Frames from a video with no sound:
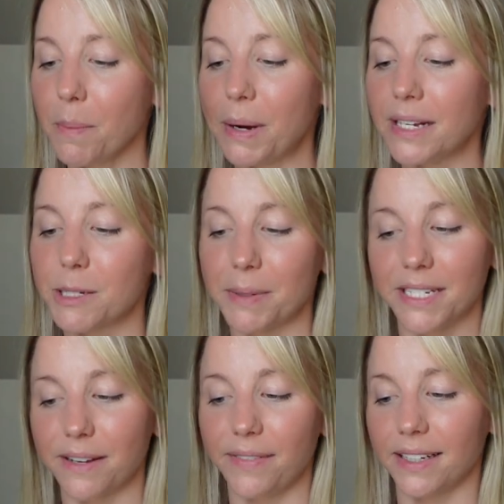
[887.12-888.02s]
but
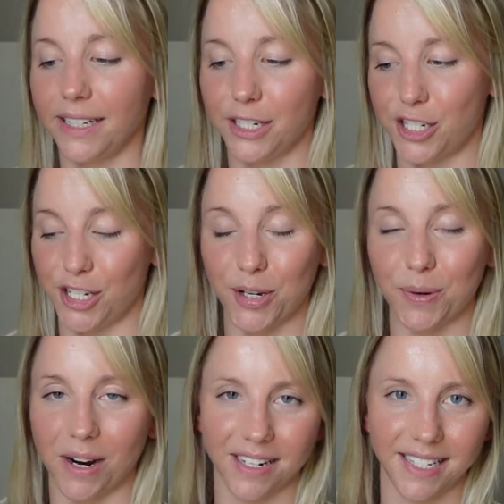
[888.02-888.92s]
specifically
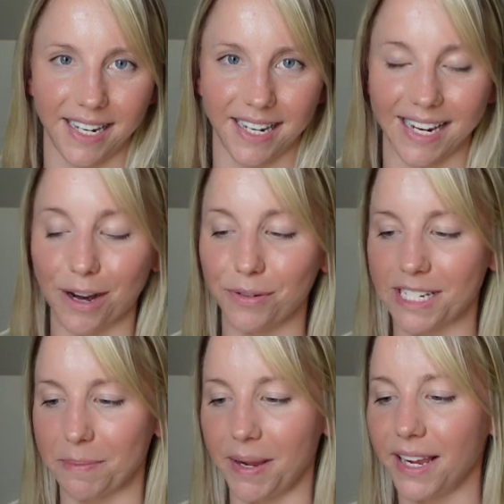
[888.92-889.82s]
two are standing out
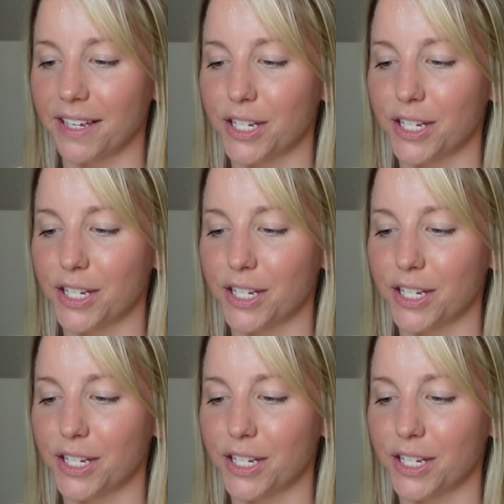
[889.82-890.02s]
to me.